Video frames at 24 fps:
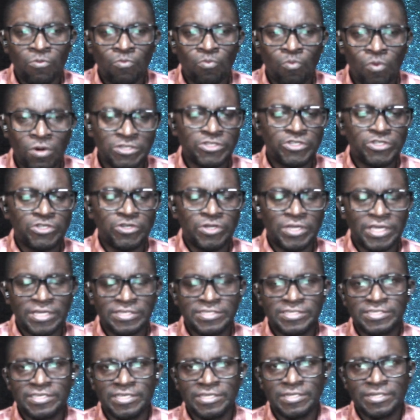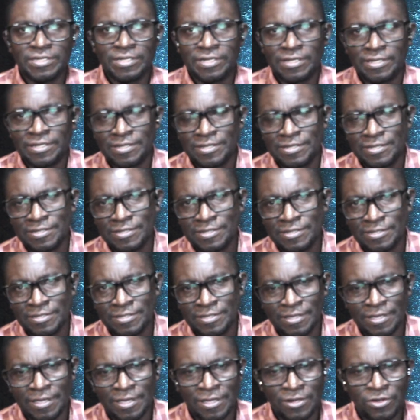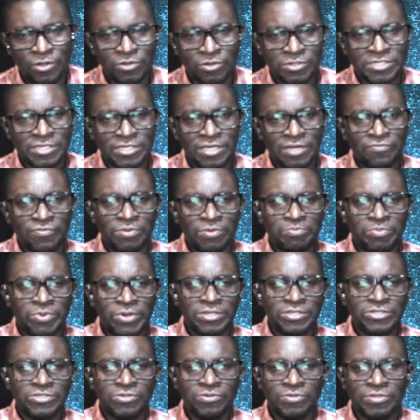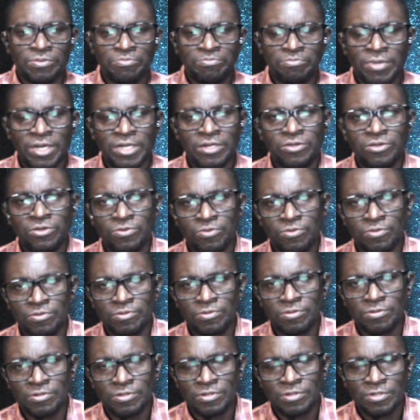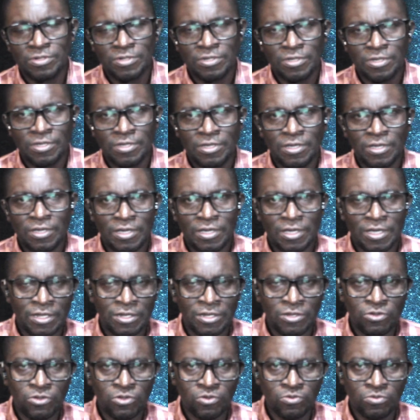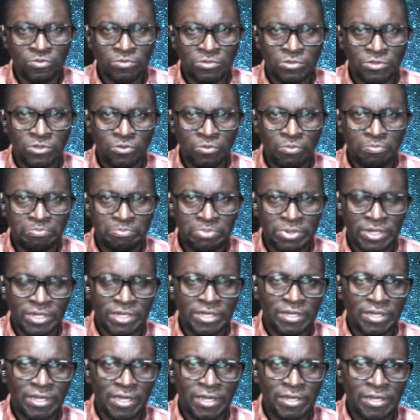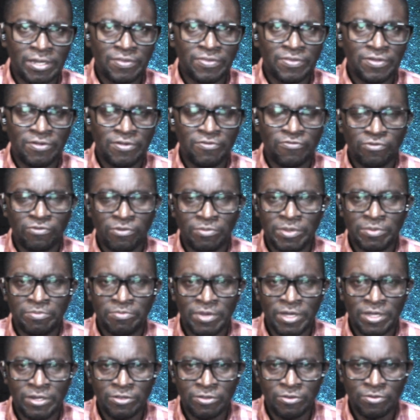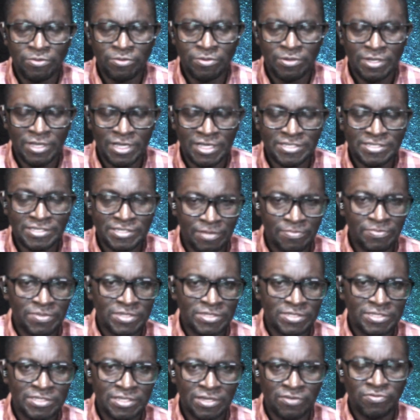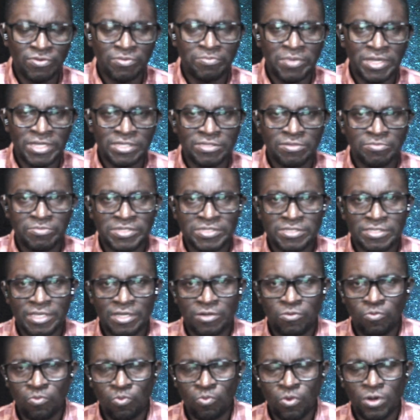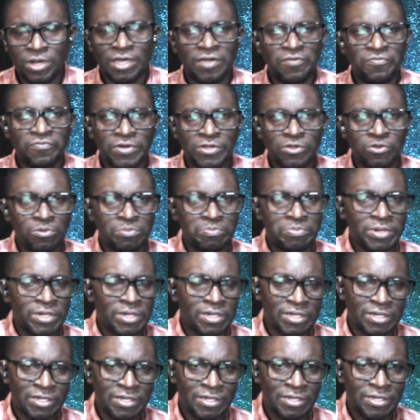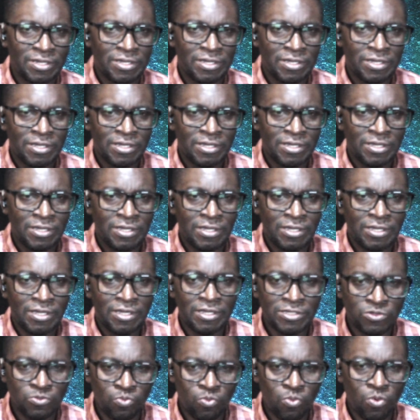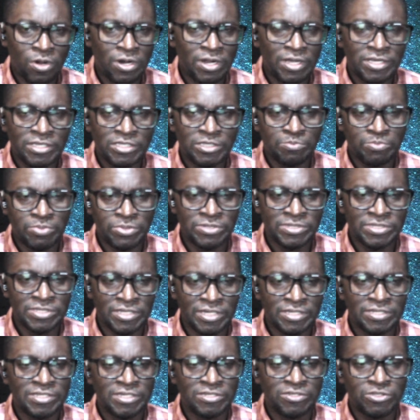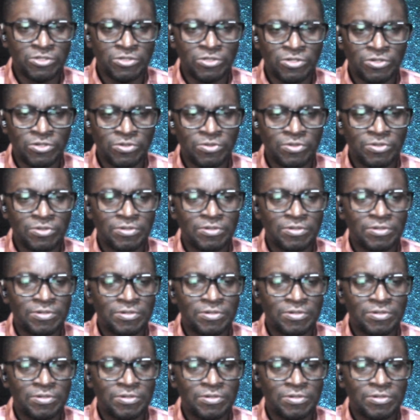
once you get seated and your server brings you the menu and you pick anything from the menu, except the server makes a mistake, whatever you pick is what is presented to you.